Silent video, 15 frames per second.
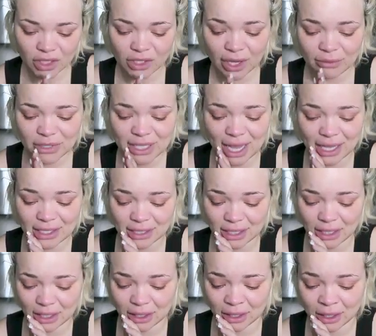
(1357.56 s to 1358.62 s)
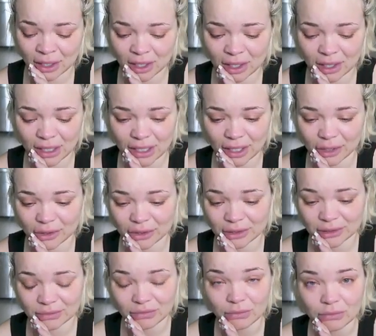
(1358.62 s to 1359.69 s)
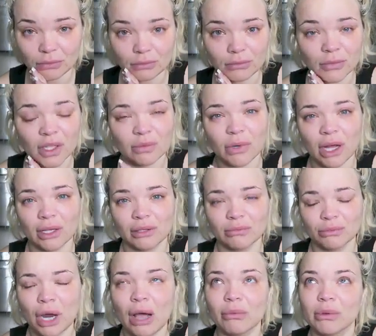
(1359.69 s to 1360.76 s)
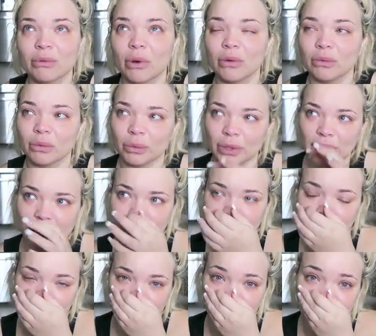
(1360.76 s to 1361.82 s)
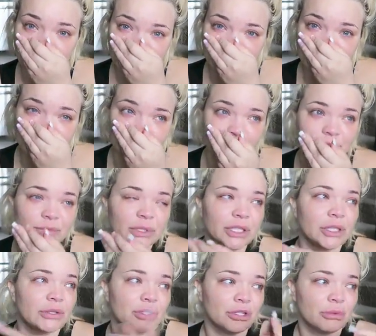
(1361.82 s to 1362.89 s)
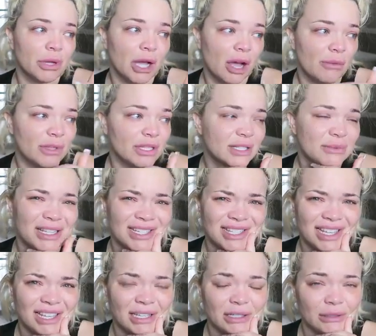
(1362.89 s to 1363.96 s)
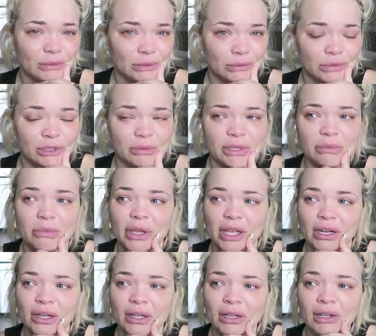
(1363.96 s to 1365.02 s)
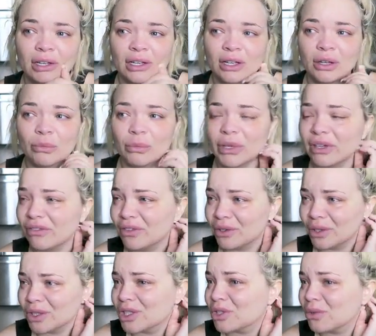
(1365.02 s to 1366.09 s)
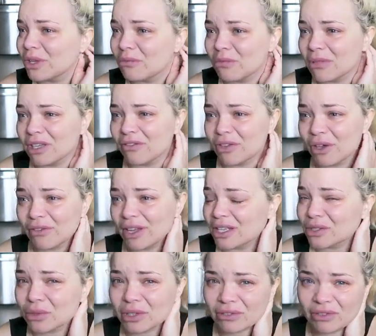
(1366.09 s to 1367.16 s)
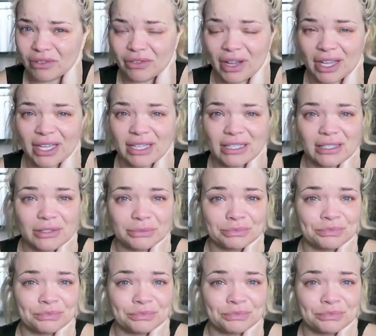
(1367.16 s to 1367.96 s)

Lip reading: So I'm just asking, you know, probably won't read the YouTube comments because they get to be mean, but if you can tweet me if you have any sort of advice,